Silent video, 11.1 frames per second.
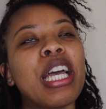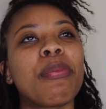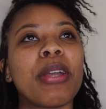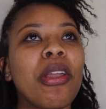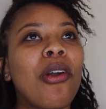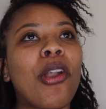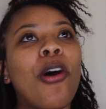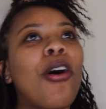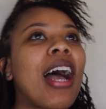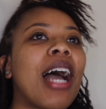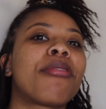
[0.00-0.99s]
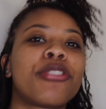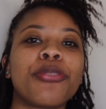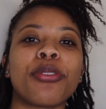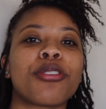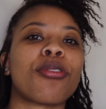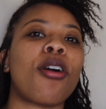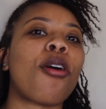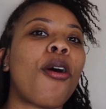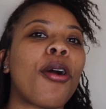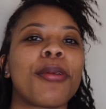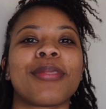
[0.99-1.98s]
We don't all have super strong
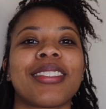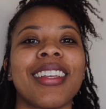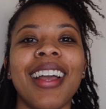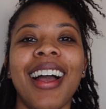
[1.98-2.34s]
arms.